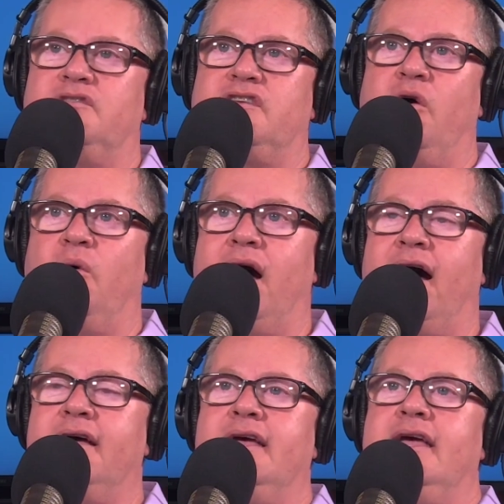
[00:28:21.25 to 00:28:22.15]
So
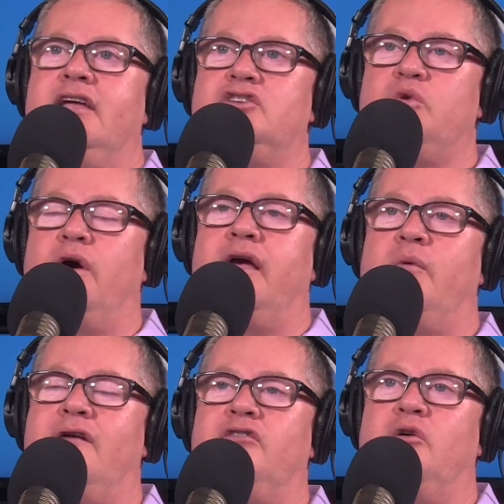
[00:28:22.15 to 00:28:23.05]
uh, enjoy uh,
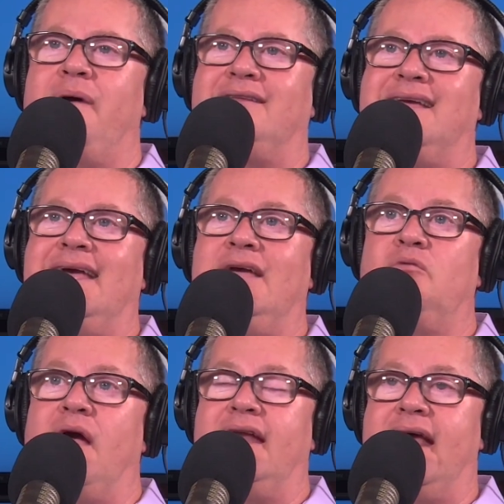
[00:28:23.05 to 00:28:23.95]
whatever you're about to
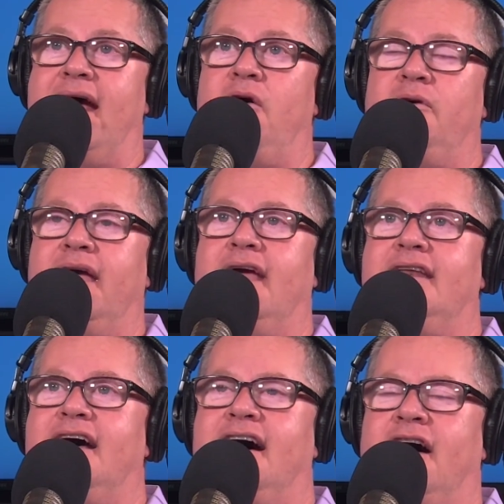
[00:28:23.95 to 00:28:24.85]
eat right now.
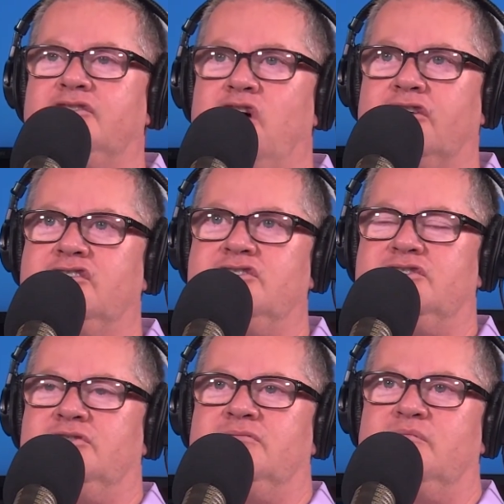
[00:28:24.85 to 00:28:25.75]
And I'll talk to you
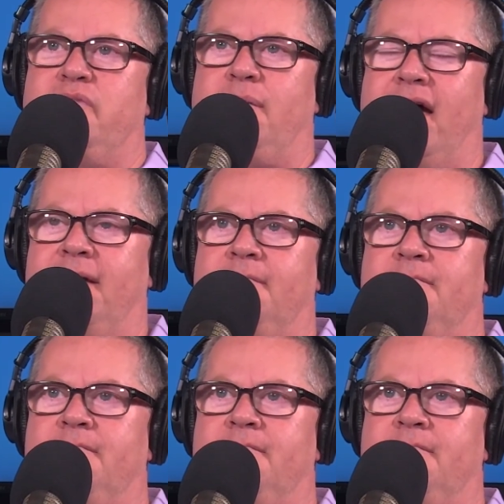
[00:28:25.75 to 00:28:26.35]
soon. Bye bye.